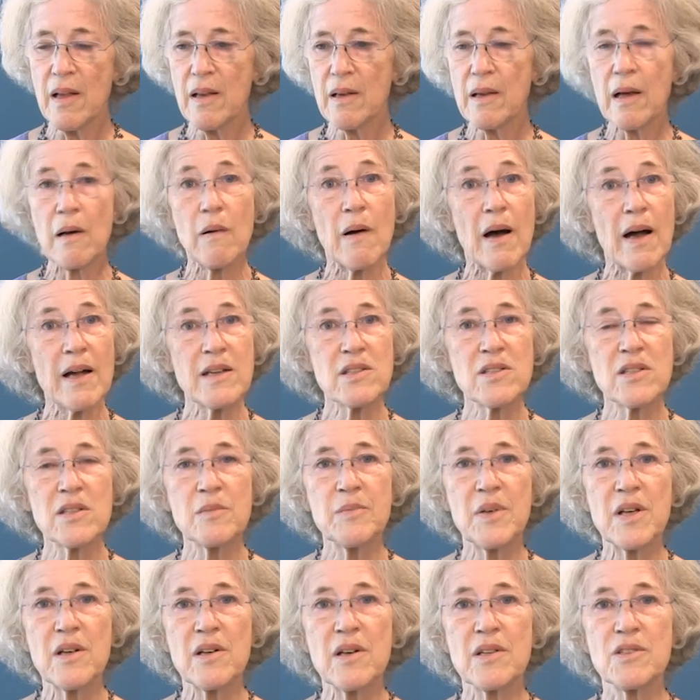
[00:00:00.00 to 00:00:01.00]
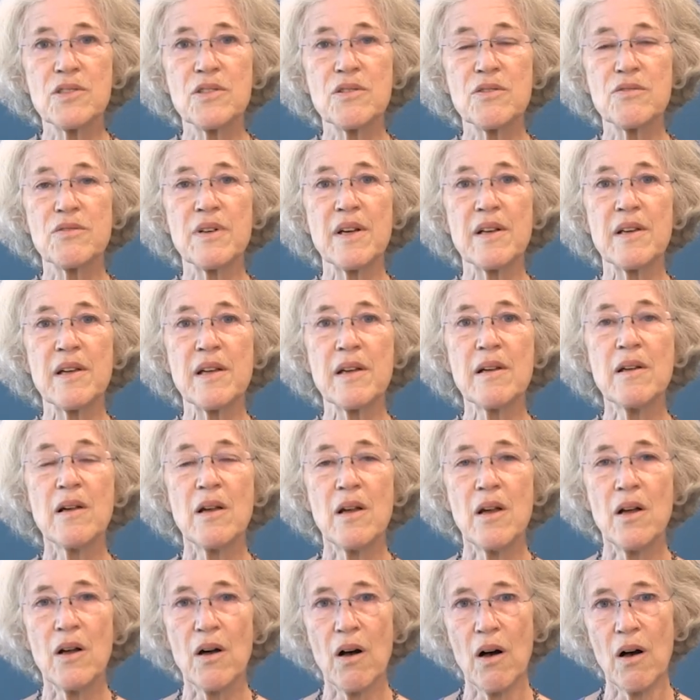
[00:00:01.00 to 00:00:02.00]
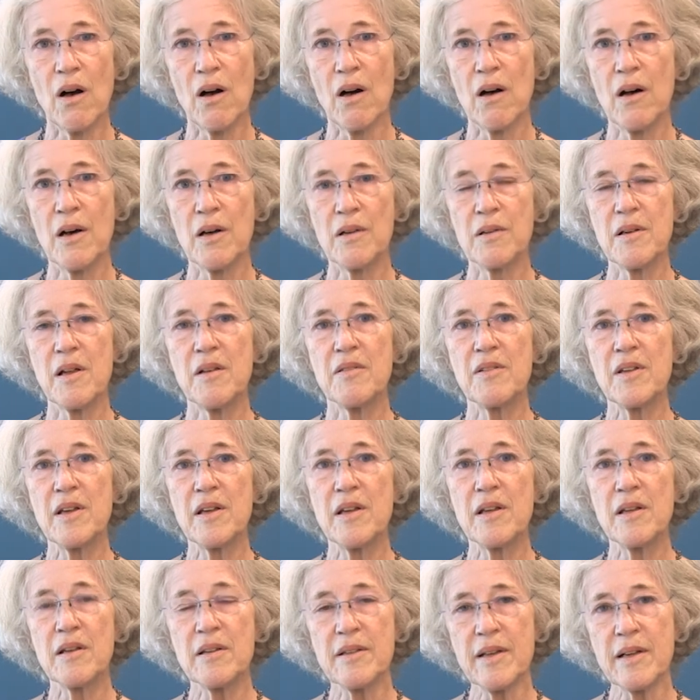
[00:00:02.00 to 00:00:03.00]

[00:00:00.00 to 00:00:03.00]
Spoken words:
Now, I shall be concentrating on the